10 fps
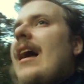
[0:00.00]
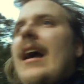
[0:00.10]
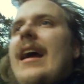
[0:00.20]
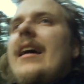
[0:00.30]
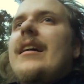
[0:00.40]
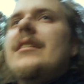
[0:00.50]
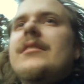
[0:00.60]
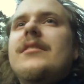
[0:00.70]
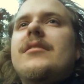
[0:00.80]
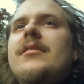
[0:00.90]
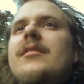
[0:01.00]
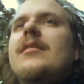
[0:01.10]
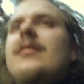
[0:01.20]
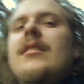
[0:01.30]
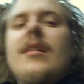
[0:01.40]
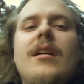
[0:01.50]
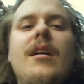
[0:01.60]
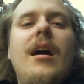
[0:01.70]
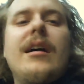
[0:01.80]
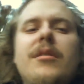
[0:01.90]
and
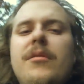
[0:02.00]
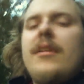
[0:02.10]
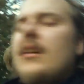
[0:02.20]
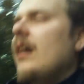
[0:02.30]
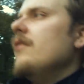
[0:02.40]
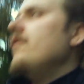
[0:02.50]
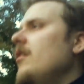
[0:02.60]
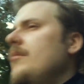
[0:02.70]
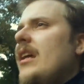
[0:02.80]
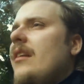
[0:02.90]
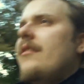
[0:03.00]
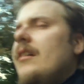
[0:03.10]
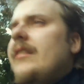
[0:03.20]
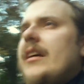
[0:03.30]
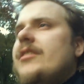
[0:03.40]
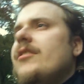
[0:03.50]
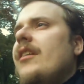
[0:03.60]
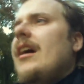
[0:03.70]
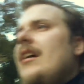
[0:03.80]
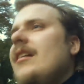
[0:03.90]
I don't think I filmed anything
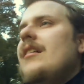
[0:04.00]
yesterday,